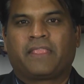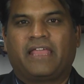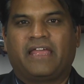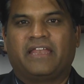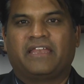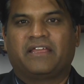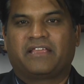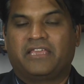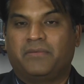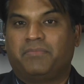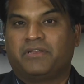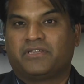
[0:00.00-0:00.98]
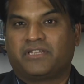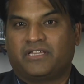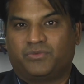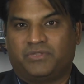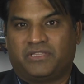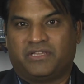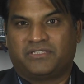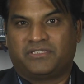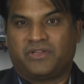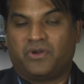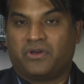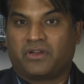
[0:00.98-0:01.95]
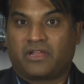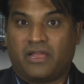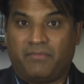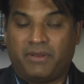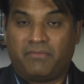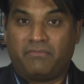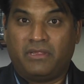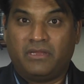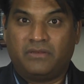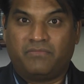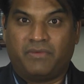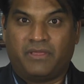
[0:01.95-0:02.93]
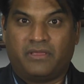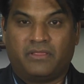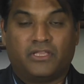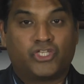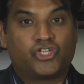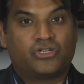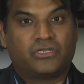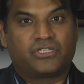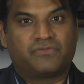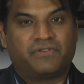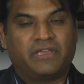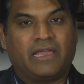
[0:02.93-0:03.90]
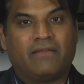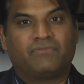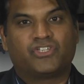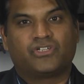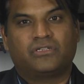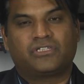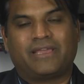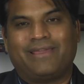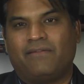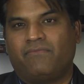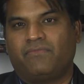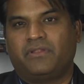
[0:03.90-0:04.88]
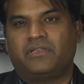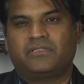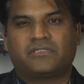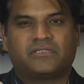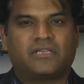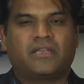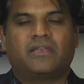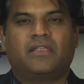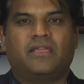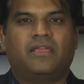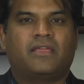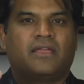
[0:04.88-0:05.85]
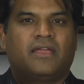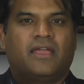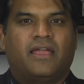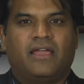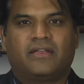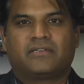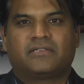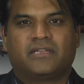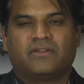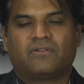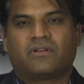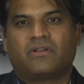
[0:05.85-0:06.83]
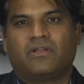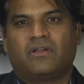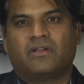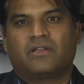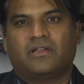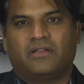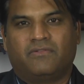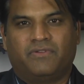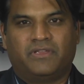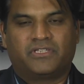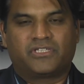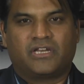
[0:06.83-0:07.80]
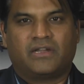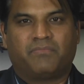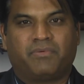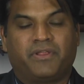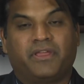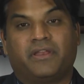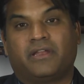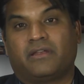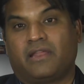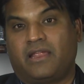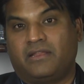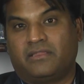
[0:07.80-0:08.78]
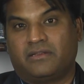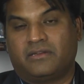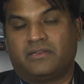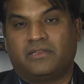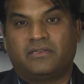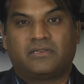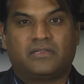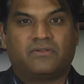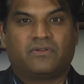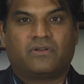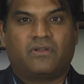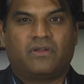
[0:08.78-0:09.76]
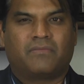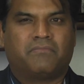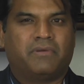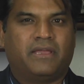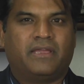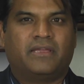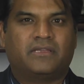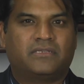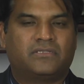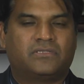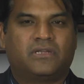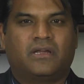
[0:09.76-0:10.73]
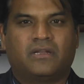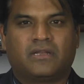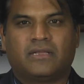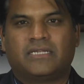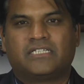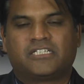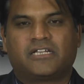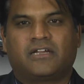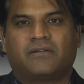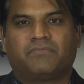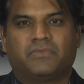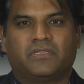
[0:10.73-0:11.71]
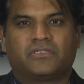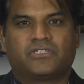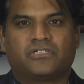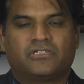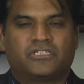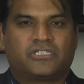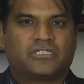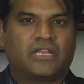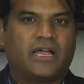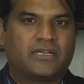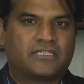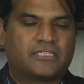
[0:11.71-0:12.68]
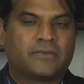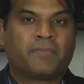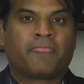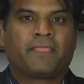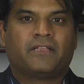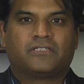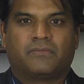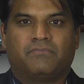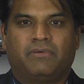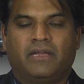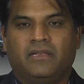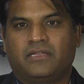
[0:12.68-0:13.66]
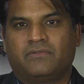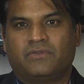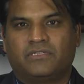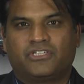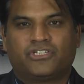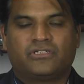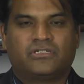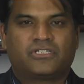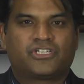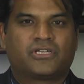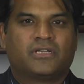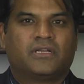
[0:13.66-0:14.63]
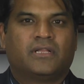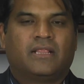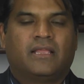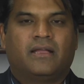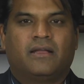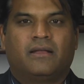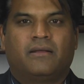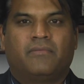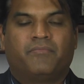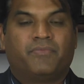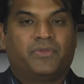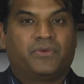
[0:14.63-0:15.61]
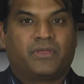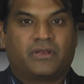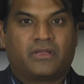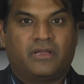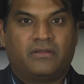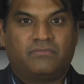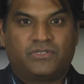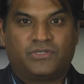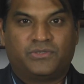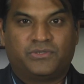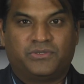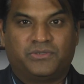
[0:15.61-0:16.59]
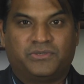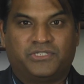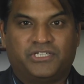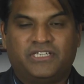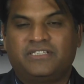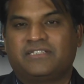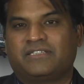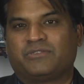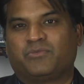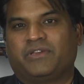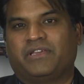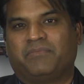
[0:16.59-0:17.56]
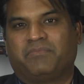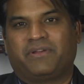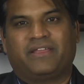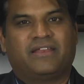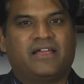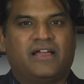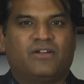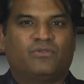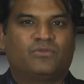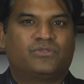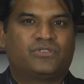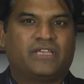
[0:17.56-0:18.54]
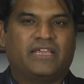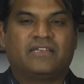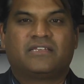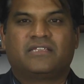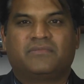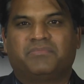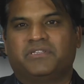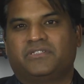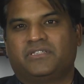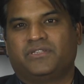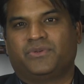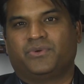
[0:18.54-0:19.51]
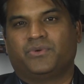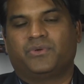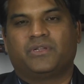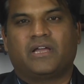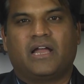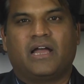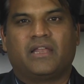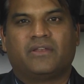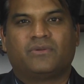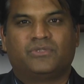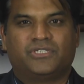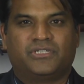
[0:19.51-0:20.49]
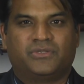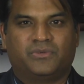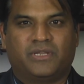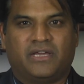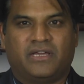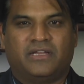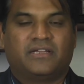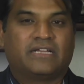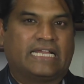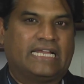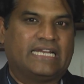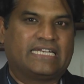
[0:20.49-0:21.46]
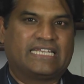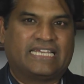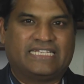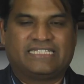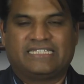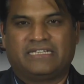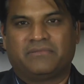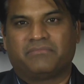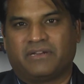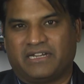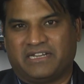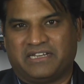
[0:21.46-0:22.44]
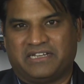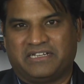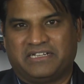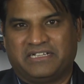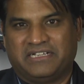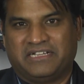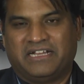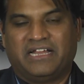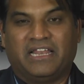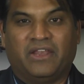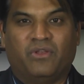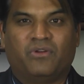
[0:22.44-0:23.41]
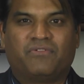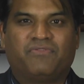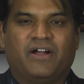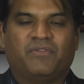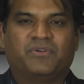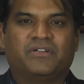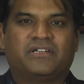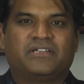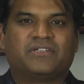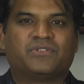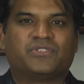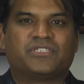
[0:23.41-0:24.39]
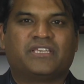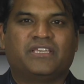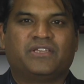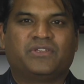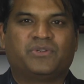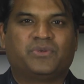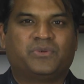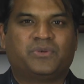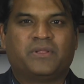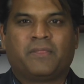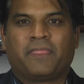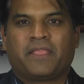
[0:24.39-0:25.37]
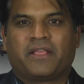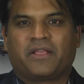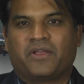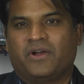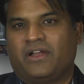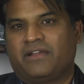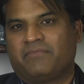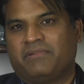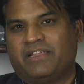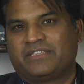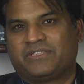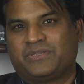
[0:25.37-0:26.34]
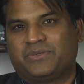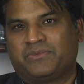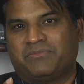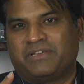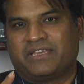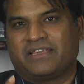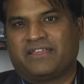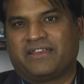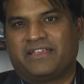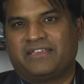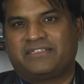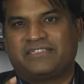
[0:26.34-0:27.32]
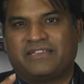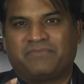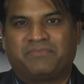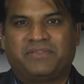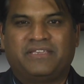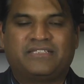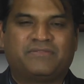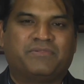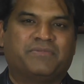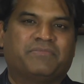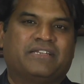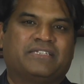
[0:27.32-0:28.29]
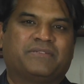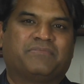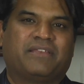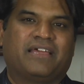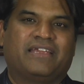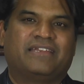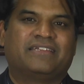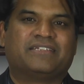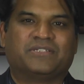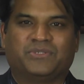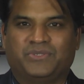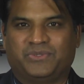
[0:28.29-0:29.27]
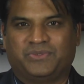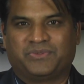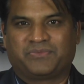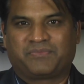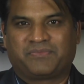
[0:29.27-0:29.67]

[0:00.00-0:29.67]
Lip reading: and keep in touch with us, or come and meet me in the church. We have church every Sunday at 10 o'clock. We start prayer at 9:30, 10 o'clock, bang, dot, sharp, the church starts. It's a bilingual church. You can come to Jesus Way Prayer House, NTPC Road, Annoji Guda, Ghatkesar Mandal. Look forward to seeing you. God bless you. May grace and peace be multiplied to you.